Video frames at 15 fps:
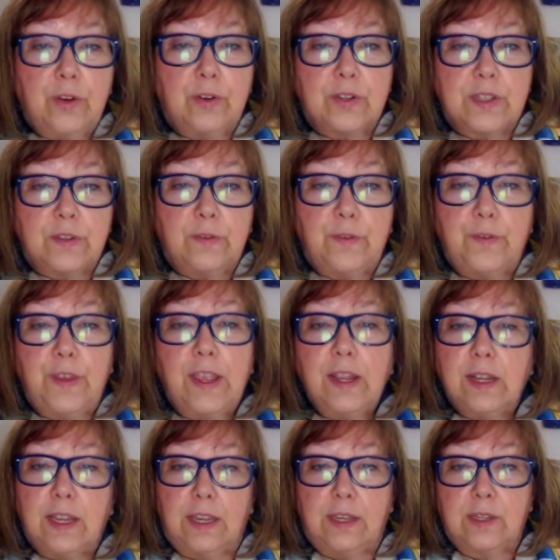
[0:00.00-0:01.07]
and
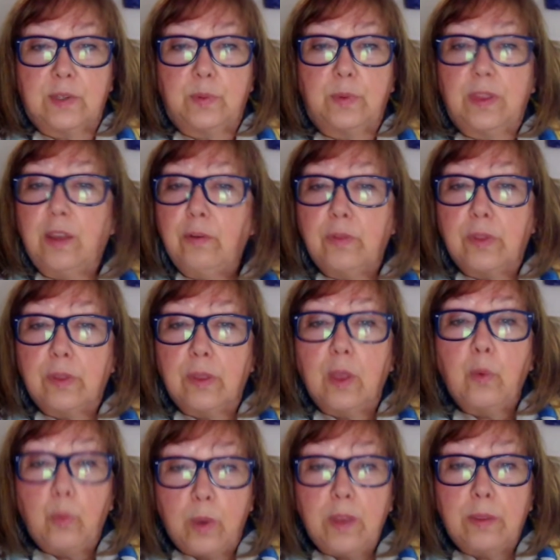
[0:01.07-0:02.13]
failings
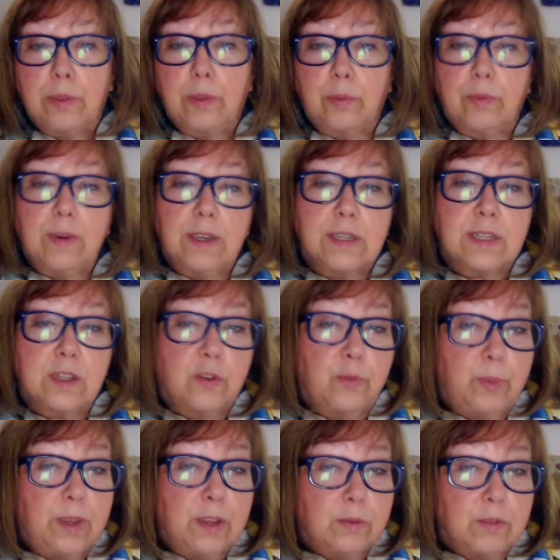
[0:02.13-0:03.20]
with the risk of
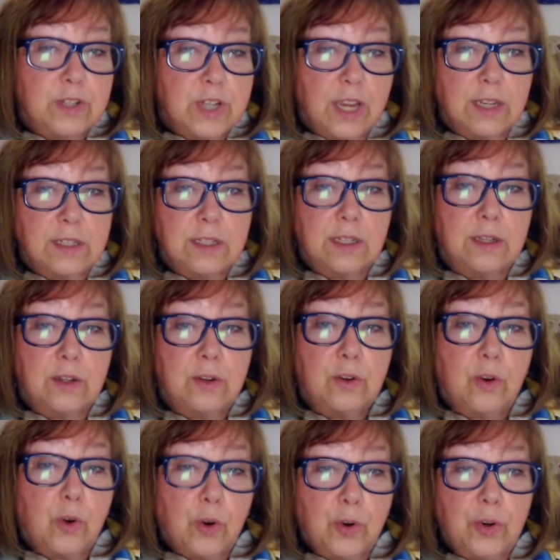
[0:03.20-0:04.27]
being rejected
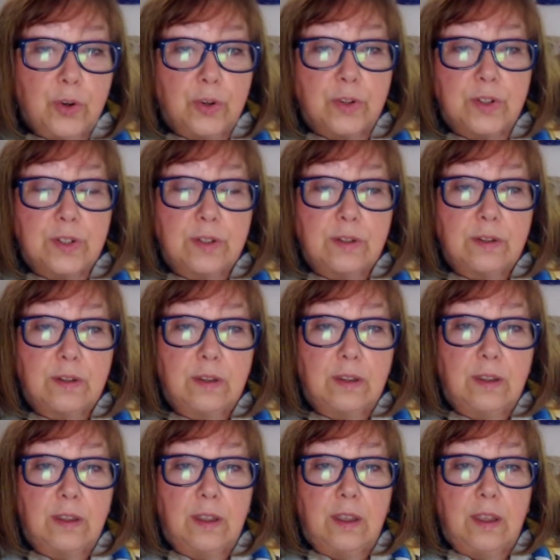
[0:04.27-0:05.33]
or hurt.
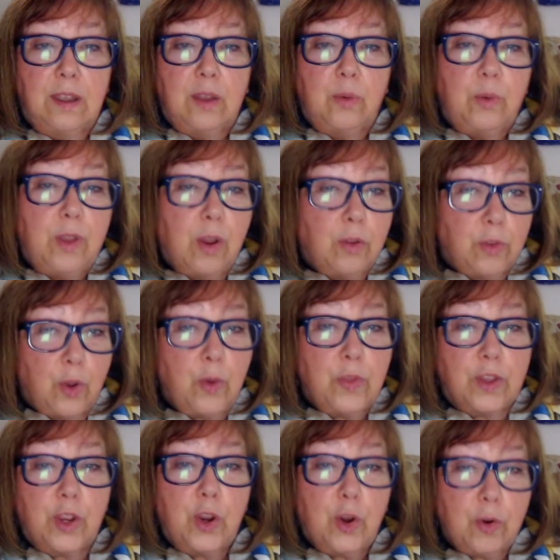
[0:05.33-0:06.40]
We all know the
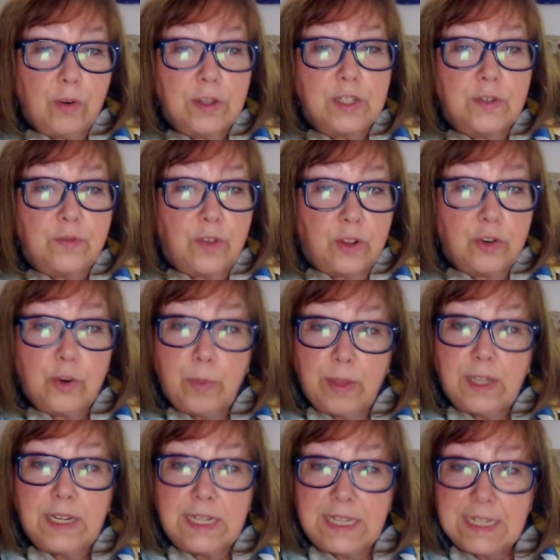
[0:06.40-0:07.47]
courage and
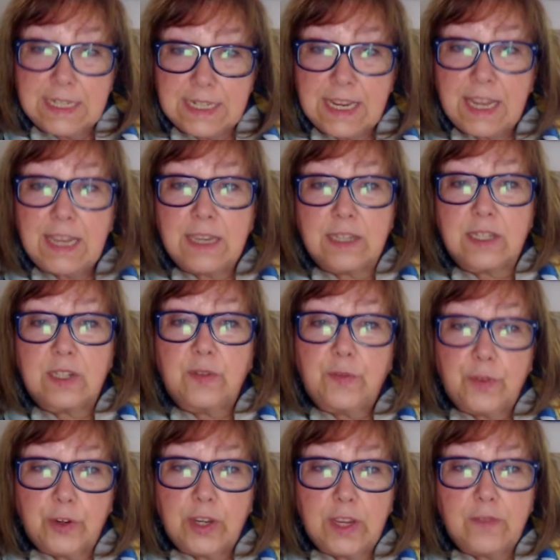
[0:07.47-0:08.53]
vulnerability it takes to
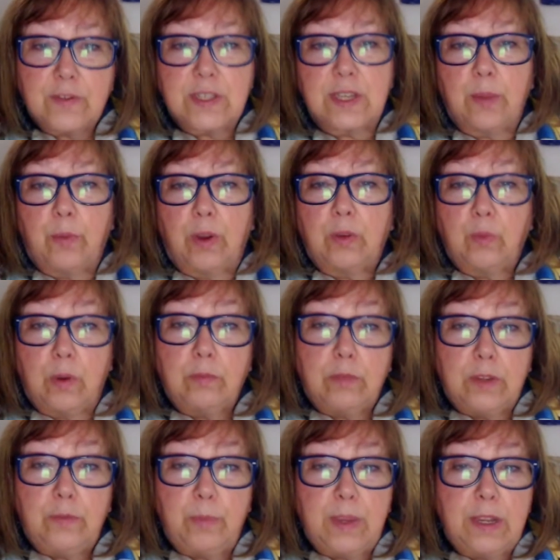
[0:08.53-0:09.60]
forgive someone when
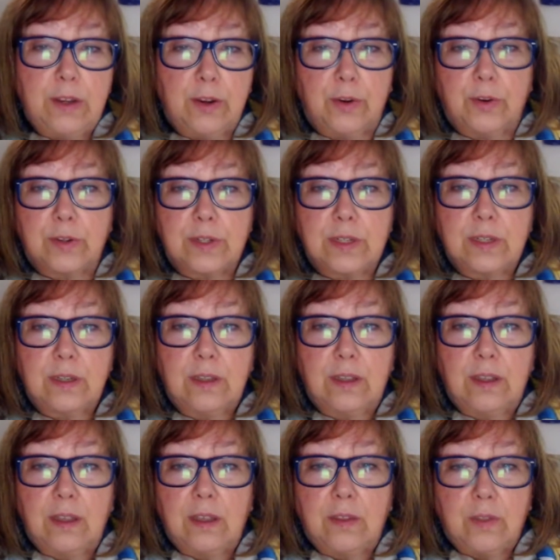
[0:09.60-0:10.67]
we've been hurt.
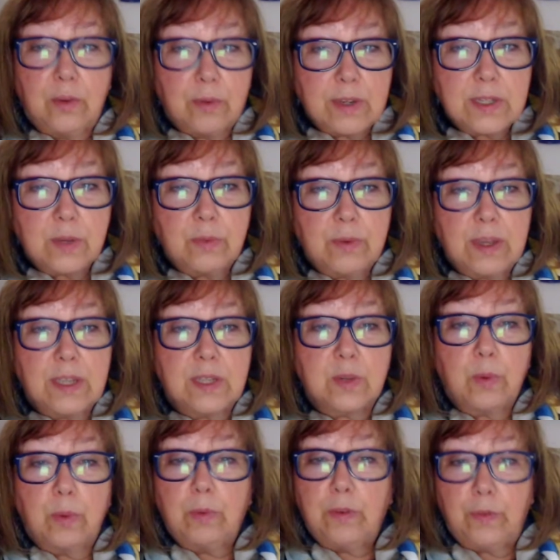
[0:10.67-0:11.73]
There is a risk
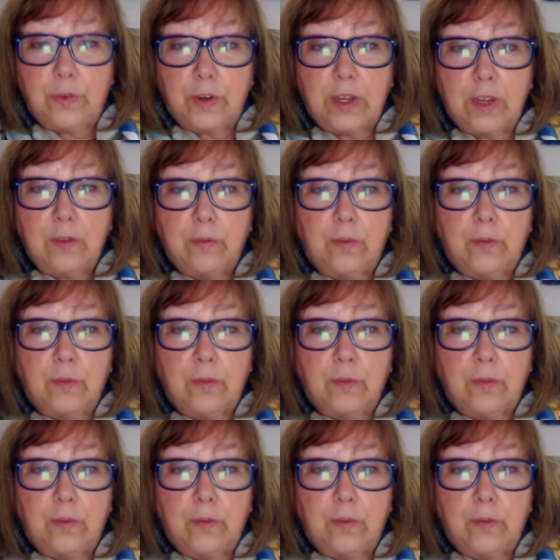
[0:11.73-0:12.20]
when we forgive